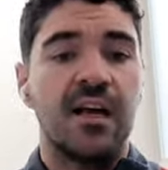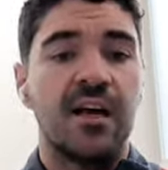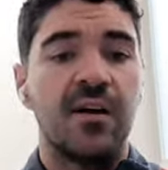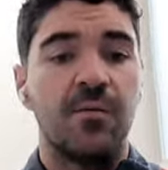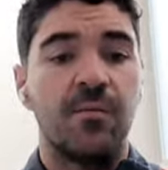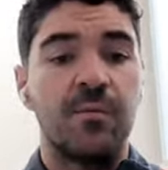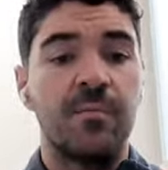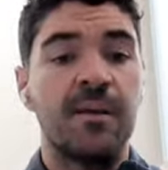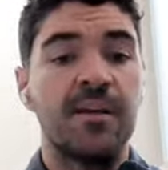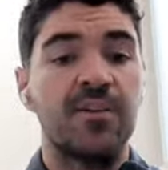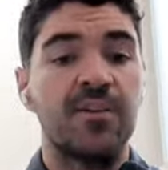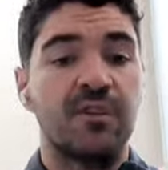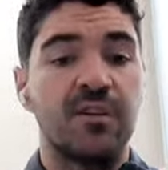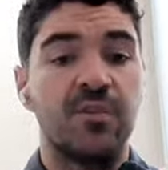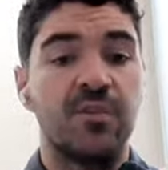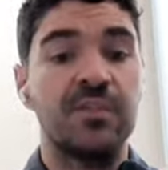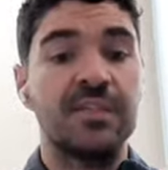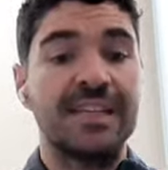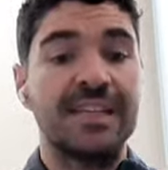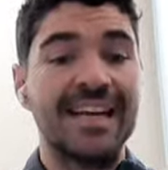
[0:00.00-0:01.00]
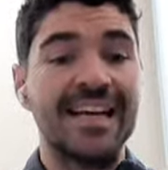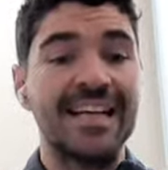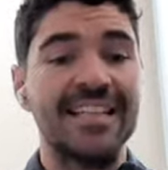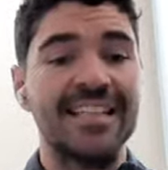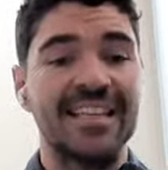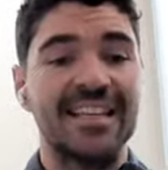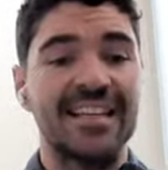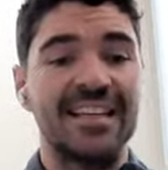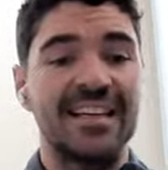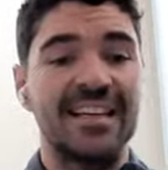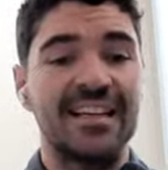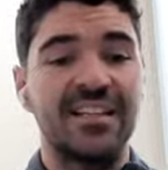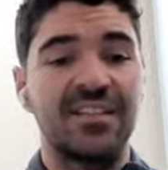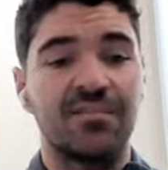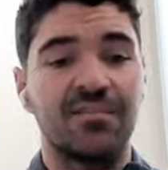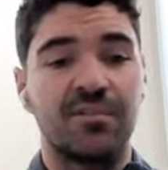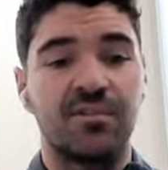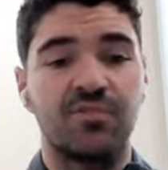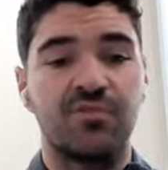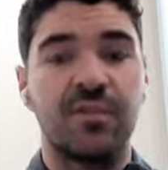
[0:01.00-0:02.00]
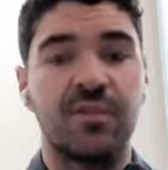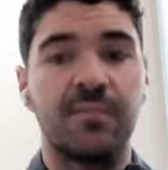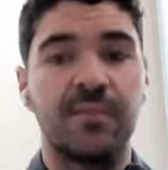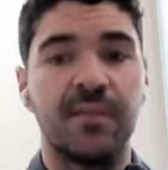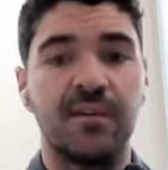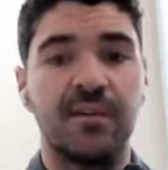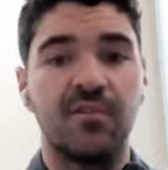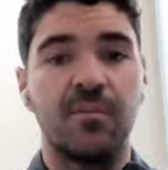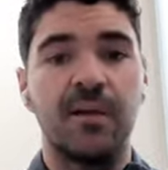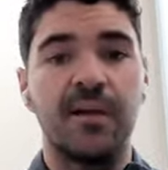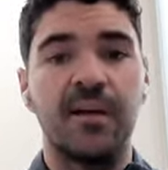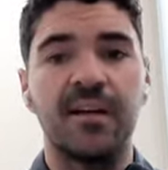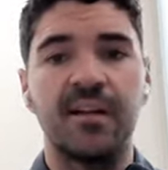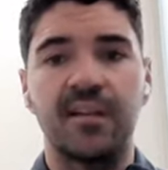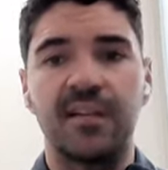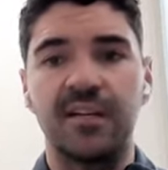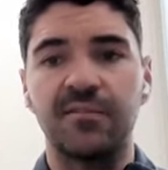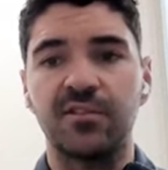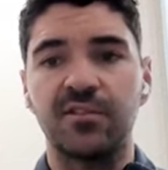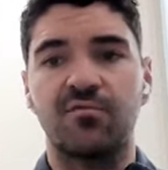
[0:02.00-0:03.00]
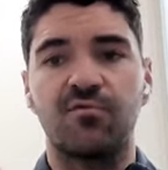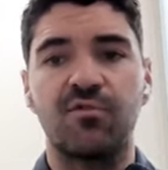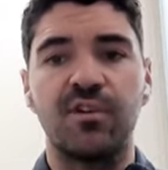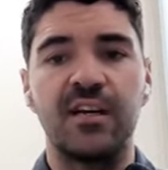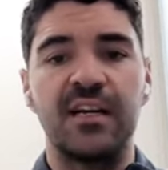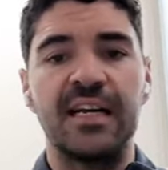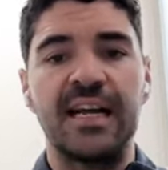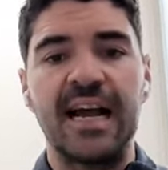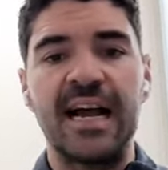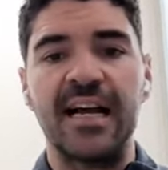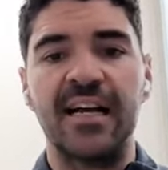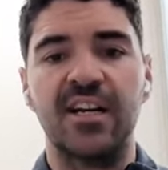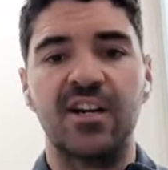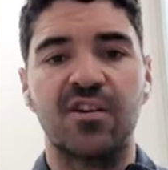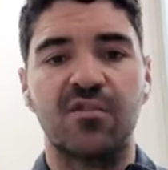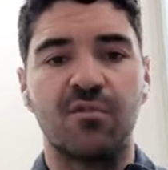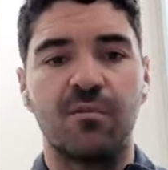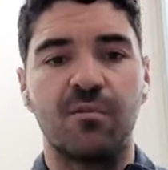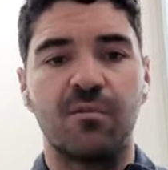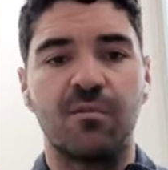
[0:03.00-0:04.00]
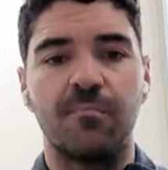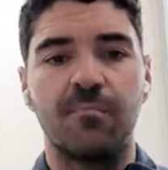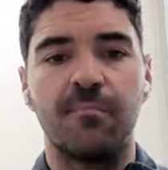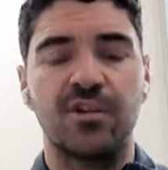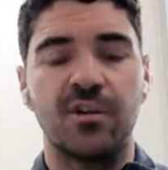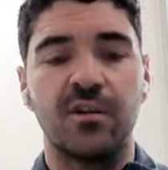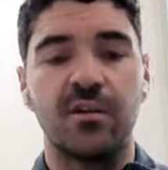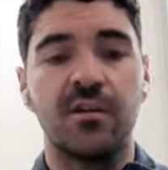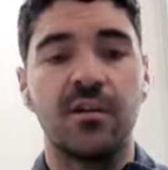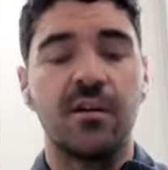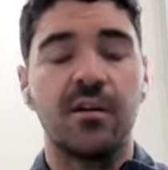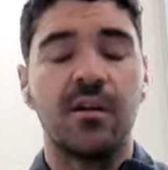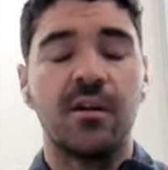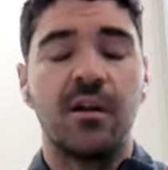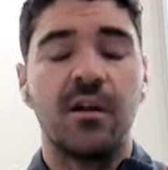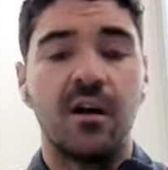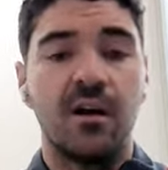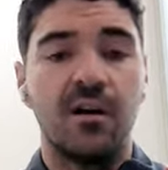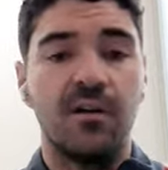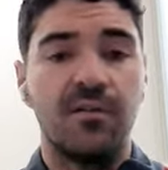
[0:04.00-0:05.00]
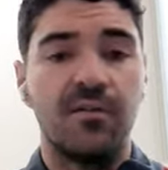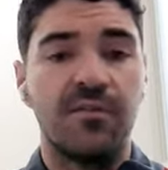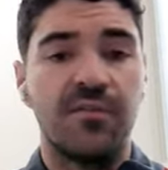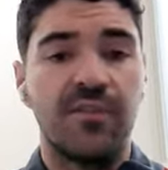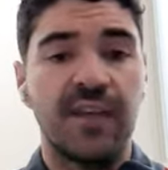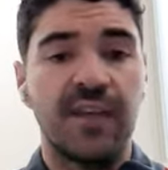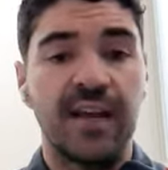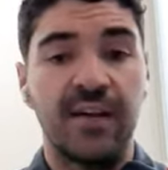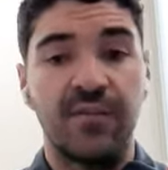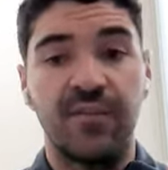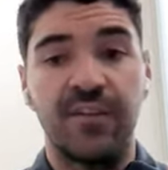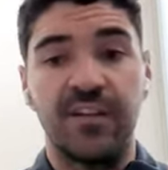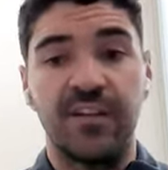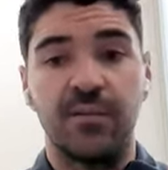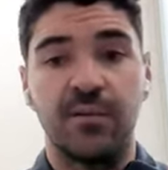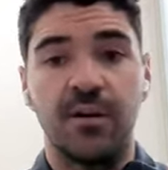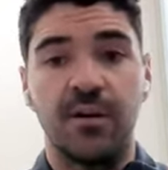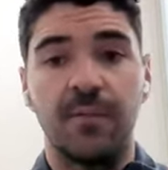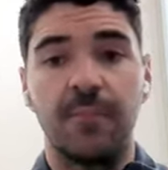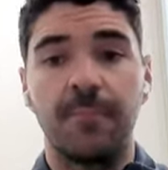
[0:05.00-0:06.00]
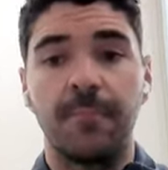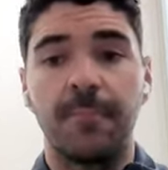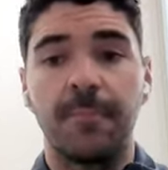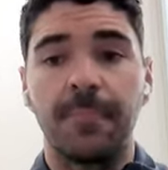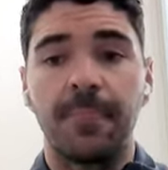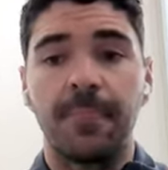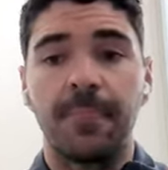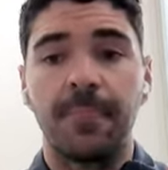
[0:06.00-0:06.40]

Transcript: Uh, we measure it using a gas analyzer on a treadmill or a bike, and it gives us a really accurate measure of how fit you are.